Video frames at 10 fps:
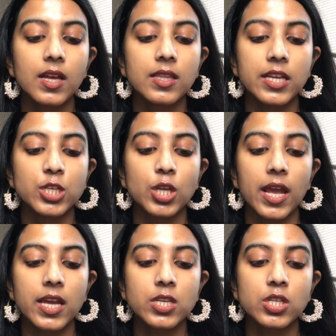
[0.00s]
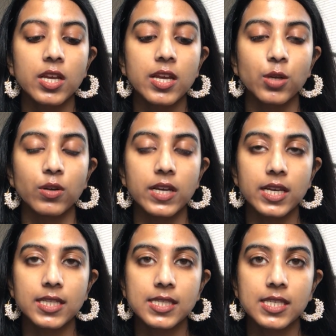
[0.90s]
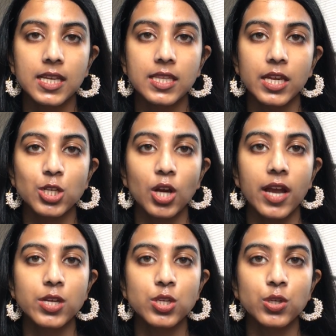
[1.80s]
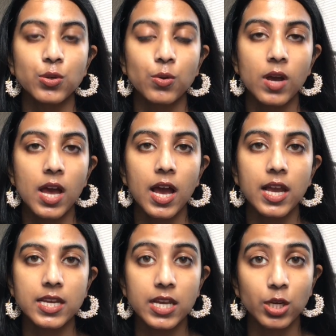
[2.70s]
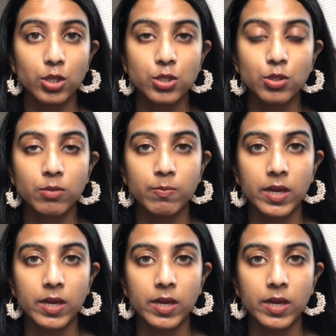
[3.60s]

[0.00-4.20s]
they change ingredients. They try to adhere to the